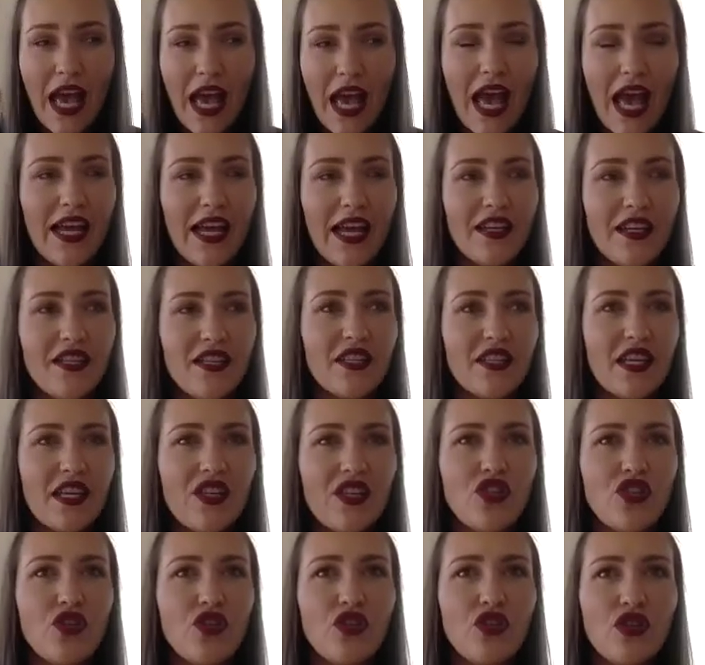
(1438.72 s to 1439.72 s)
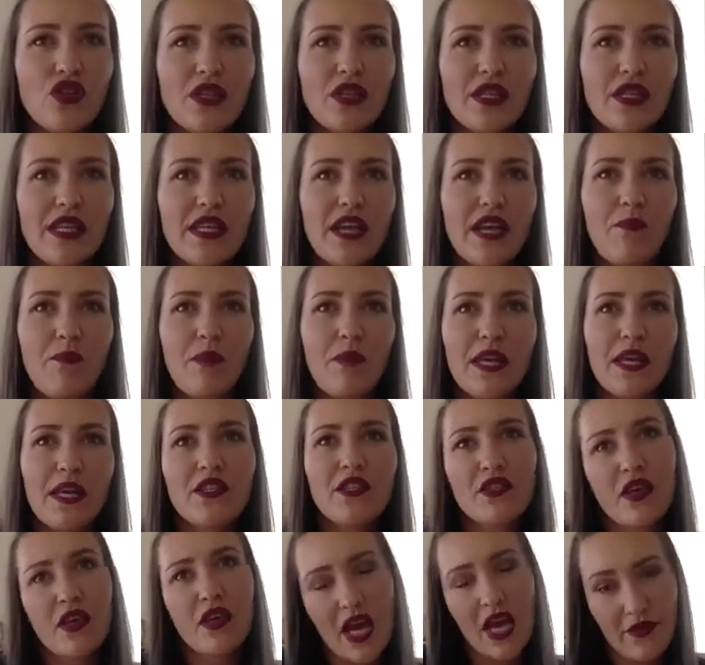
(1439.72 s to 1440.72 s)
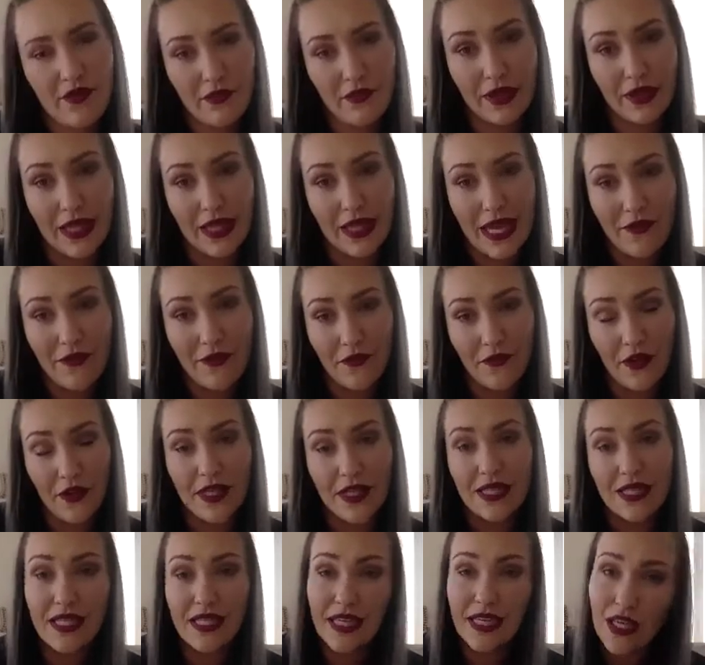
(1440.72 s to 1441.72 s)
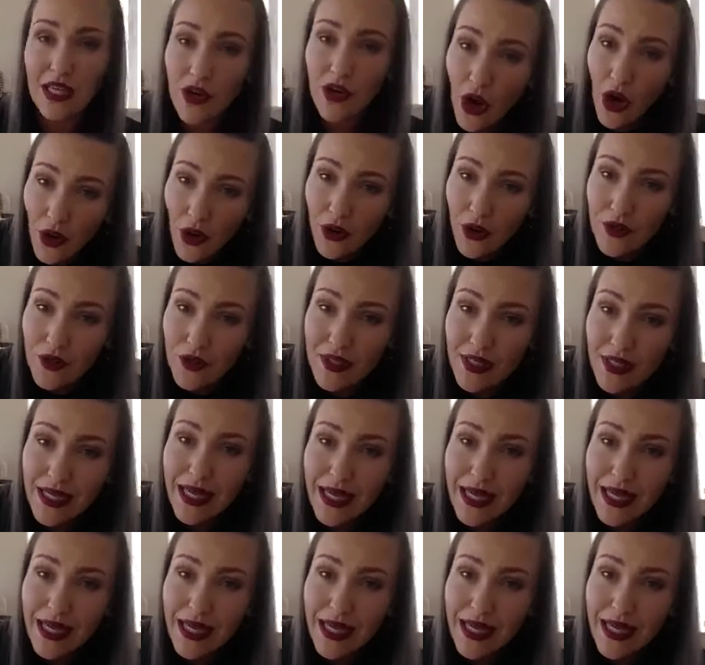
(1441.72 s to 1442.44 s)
And it's usually a big sigh of relief on the CEO's